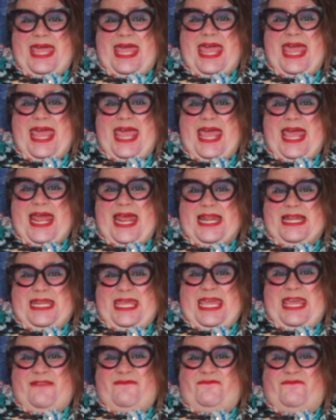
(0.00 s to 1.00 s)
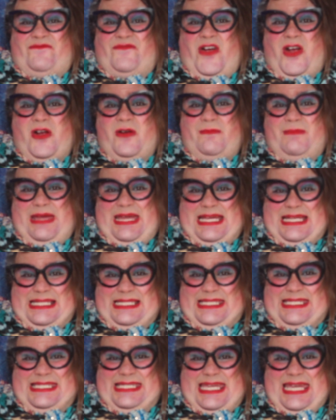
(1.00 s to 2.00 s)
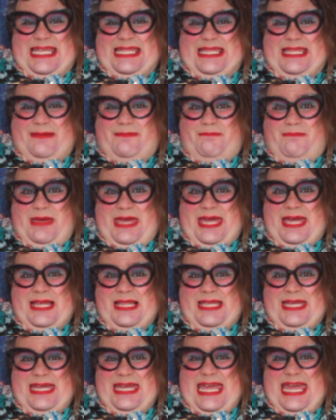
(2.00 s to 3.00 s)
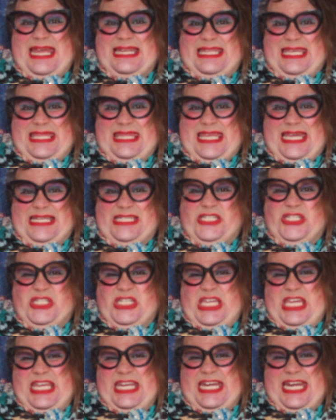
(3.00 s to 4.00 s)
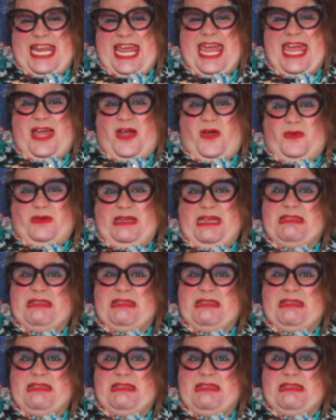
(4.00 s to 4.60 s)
And it ferments in the belly, and then they shit it out.